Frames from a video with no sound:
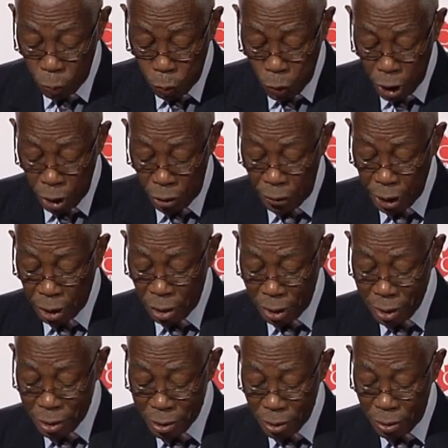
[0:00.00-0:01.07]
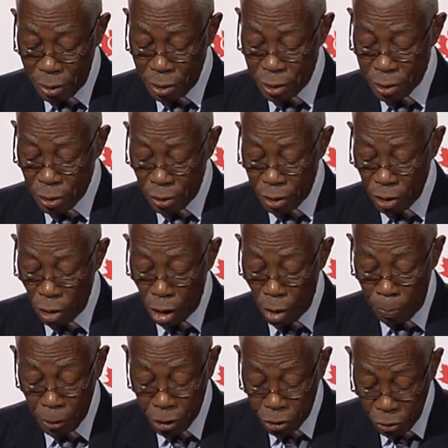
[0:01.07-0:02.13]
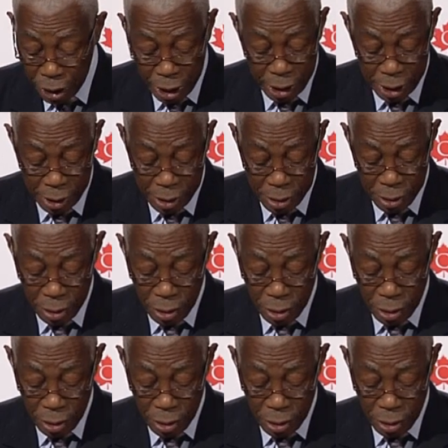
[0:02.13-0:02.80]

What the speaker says: where it concerns certain opportunities,